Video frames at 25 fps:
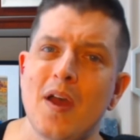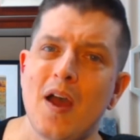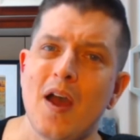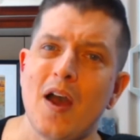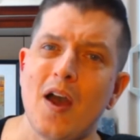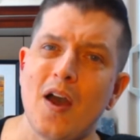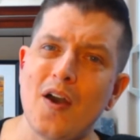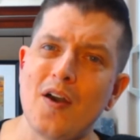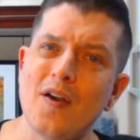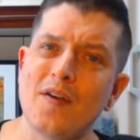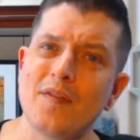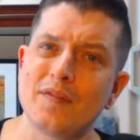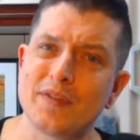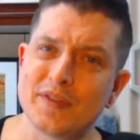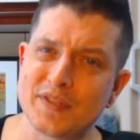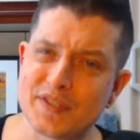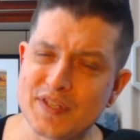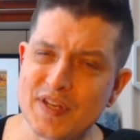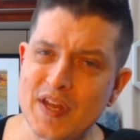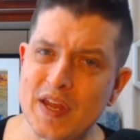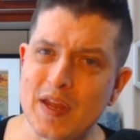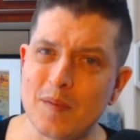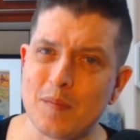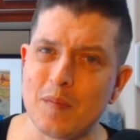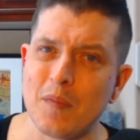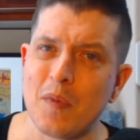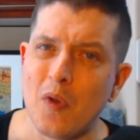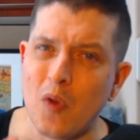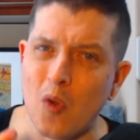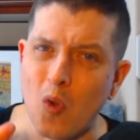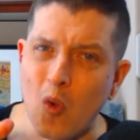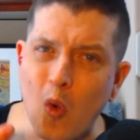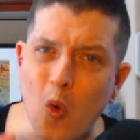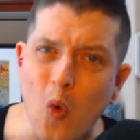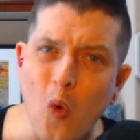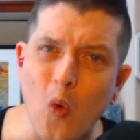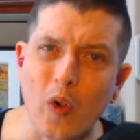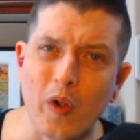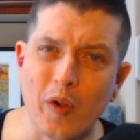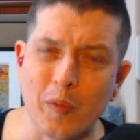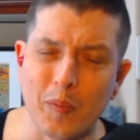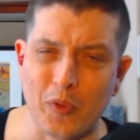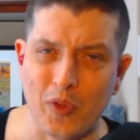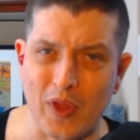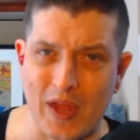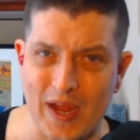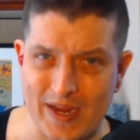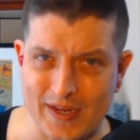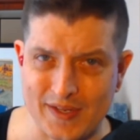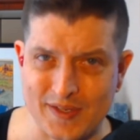of the same horrible
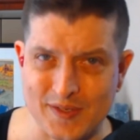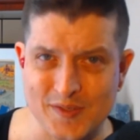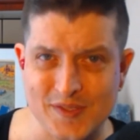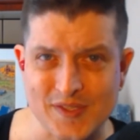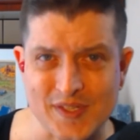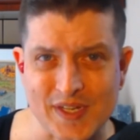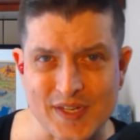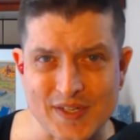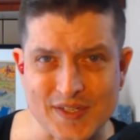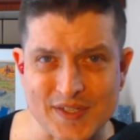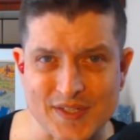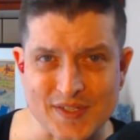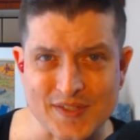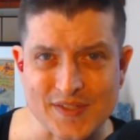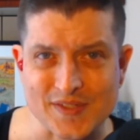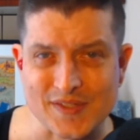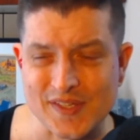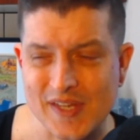accusations.